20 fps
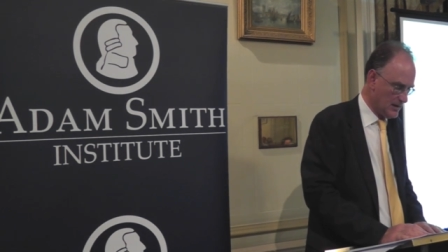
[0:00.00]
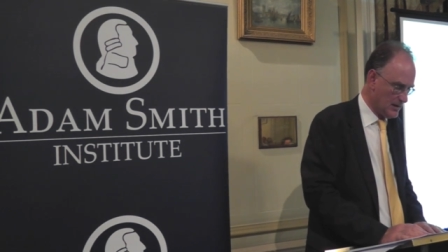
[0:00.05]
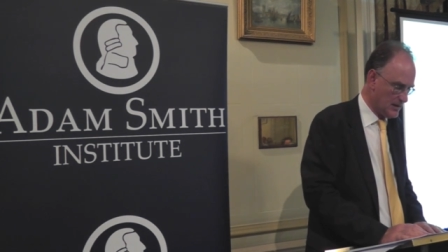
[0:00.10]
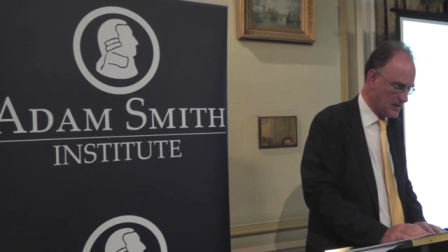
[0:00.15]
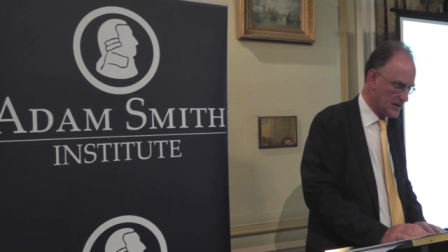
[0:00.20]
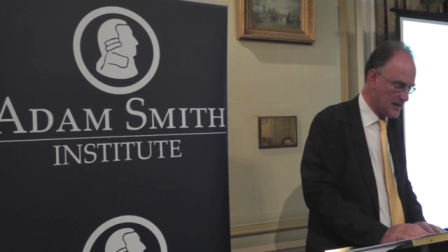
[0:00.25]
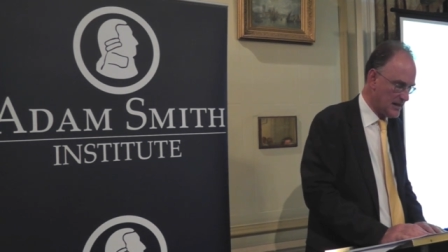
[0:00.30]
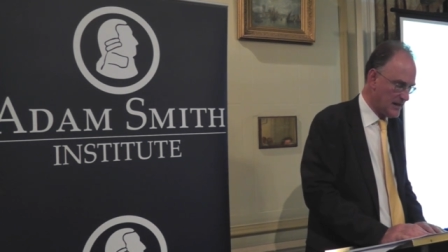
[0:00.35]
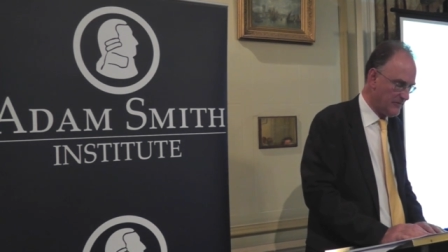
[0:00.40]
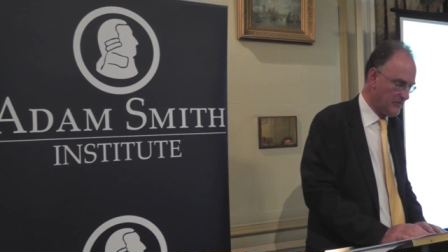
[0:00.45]

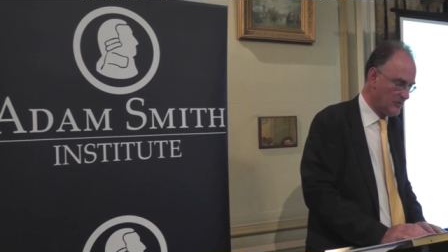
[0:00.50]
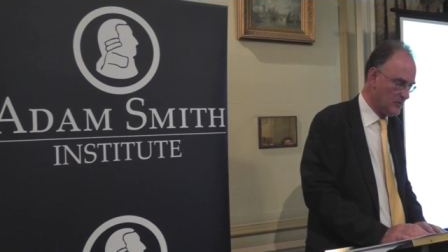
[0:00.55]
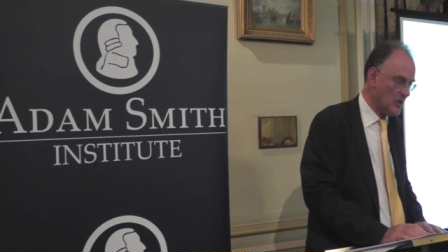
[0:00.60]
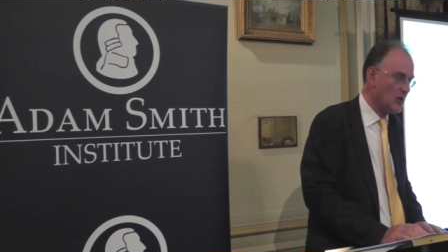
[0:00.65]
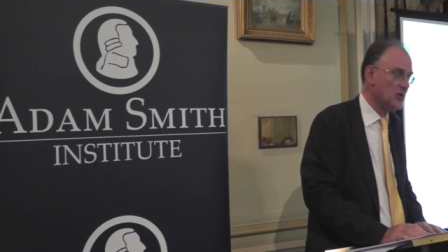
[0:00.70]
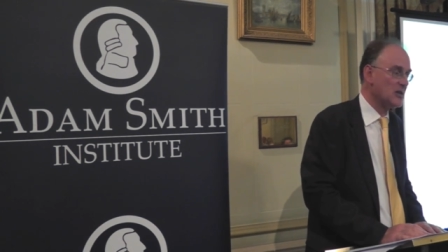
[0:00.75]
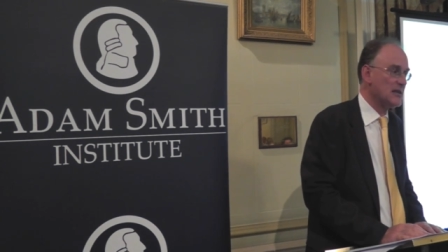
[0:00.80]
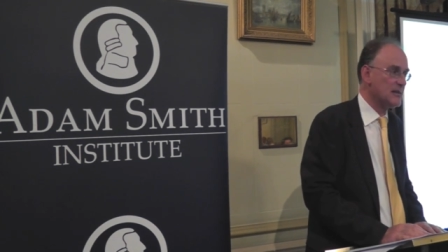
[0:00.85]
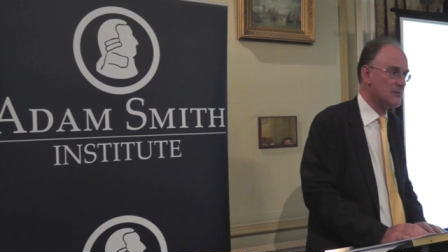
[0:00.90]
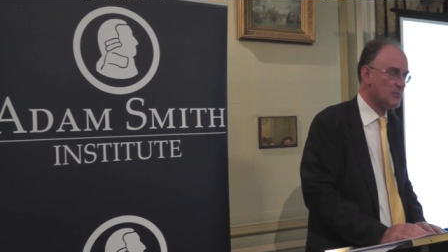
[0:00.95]
But careful
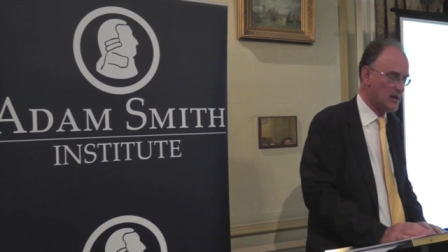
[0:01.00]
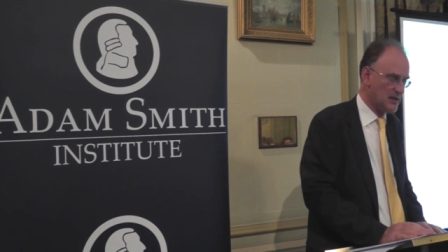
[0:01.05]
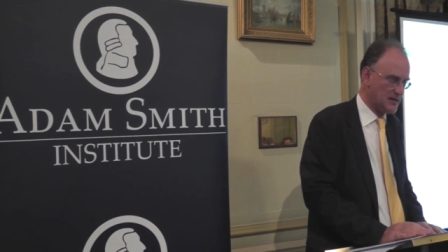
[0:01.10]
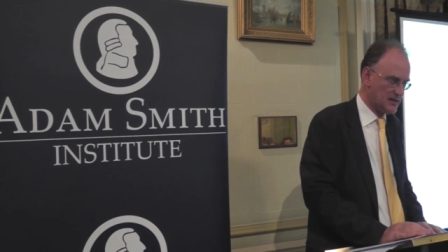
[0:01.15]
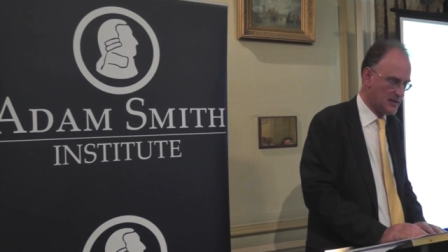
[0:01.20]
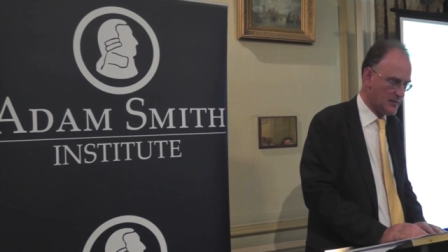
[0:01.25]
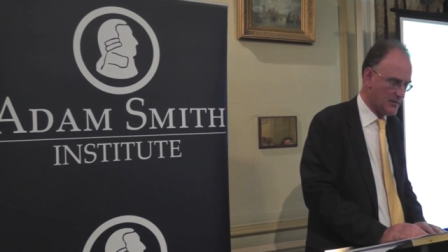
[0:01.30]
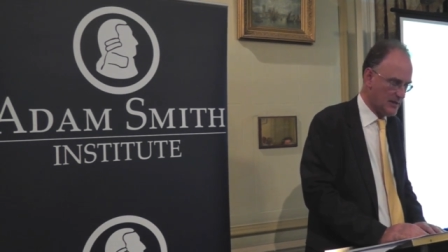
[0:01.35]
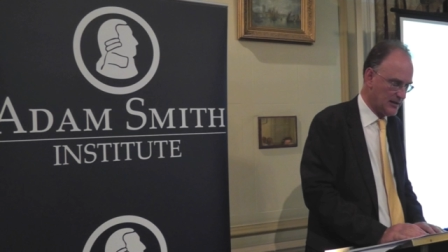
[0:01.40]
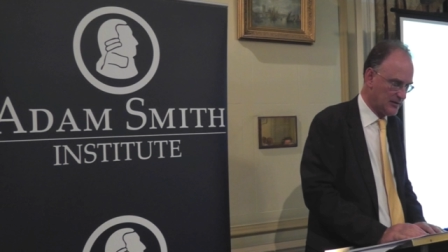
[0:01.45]
modelling by
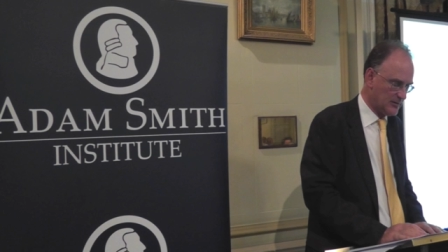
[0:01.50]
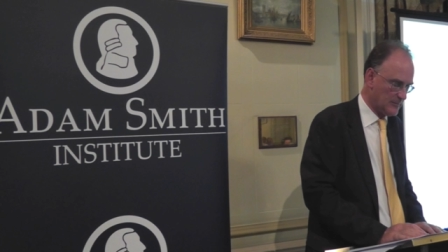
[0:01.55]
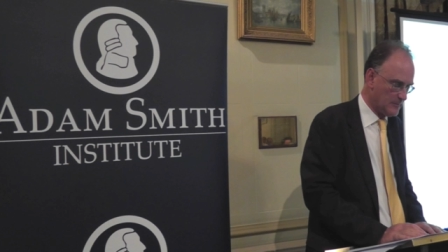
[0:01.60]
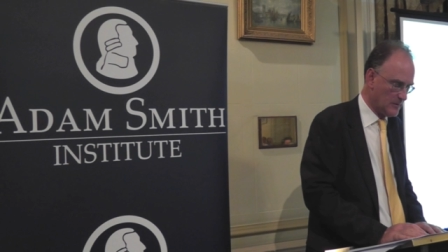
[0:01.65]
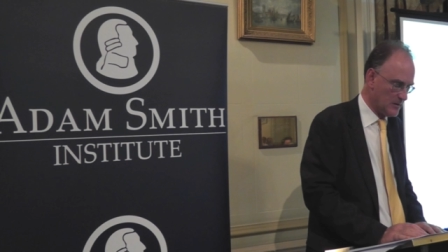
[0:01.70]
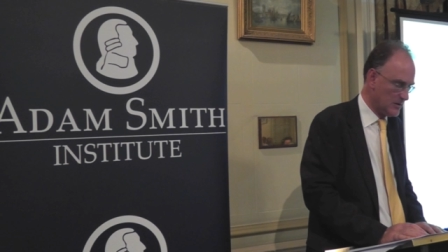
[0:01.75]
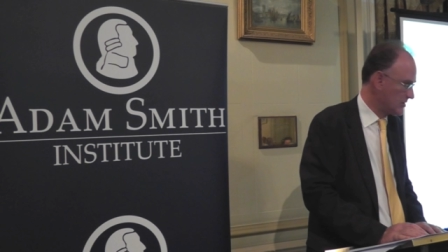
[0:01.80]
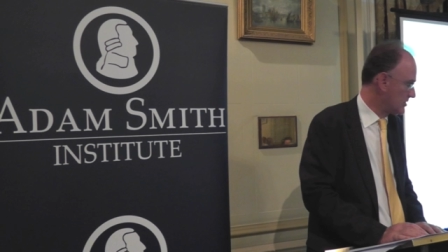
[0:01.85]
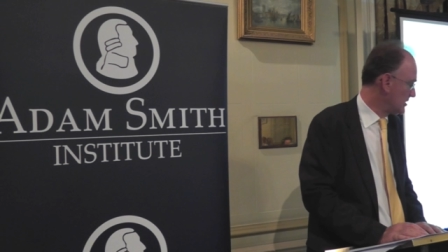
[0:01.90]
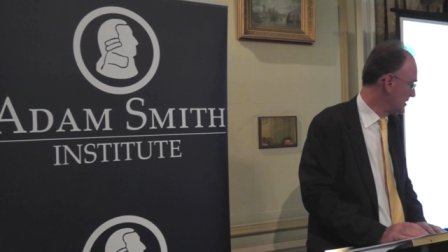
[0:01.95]
some
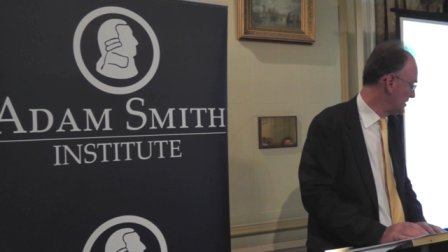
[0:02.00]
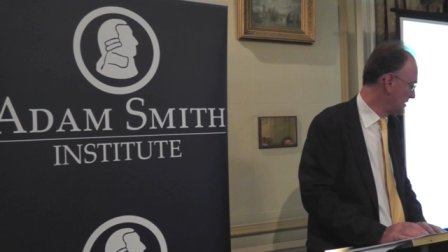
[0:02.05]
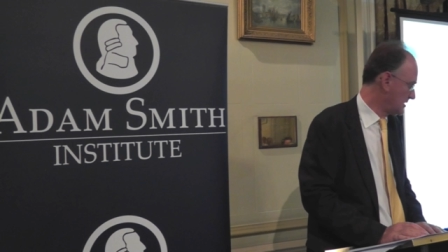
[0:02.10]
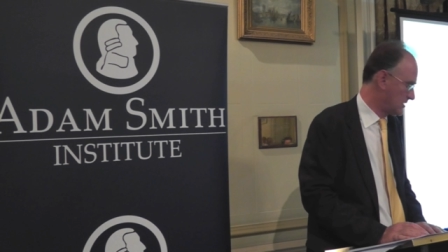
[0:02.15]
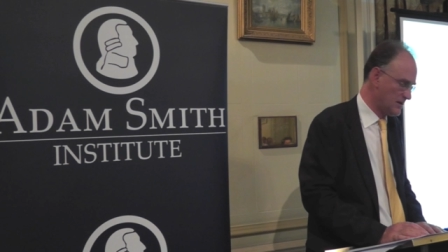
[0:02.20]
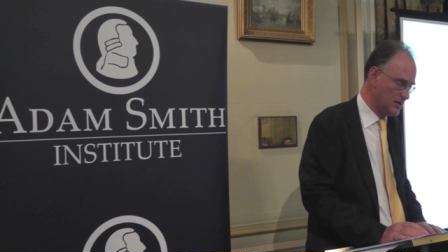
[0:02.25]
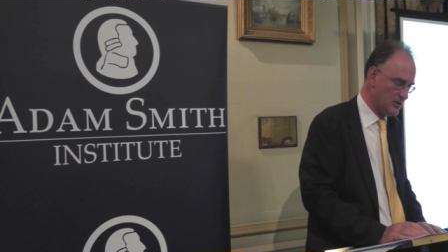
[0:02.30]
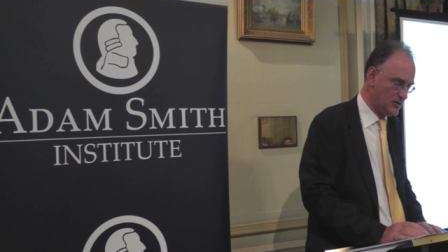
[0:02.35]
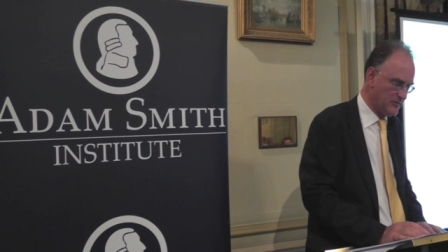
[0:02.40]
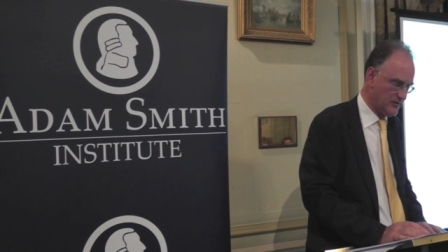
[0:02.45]

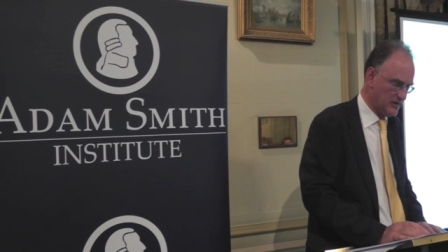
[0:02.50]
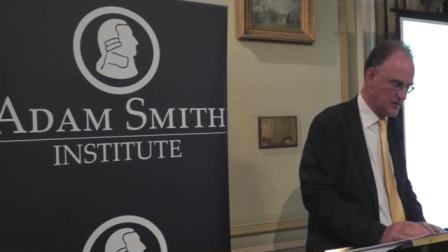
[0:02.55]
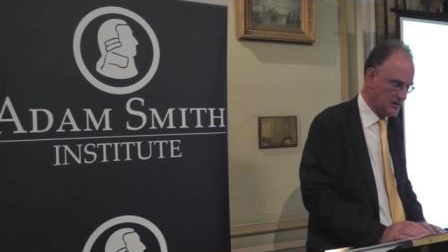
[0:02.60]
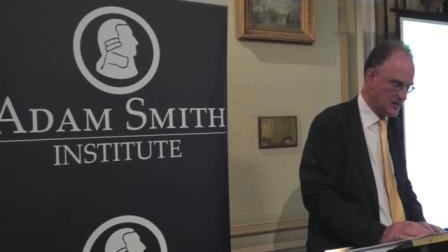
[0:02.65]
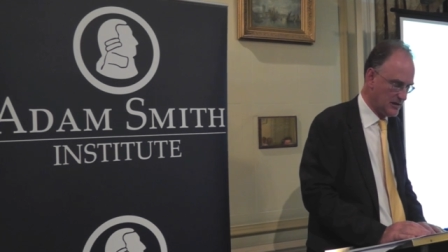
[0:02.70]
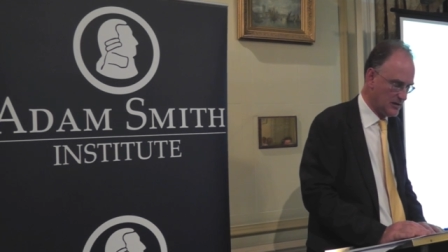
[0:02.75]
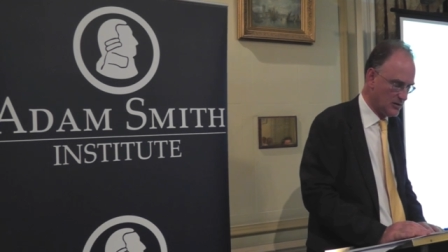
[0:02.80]
anthropologists at University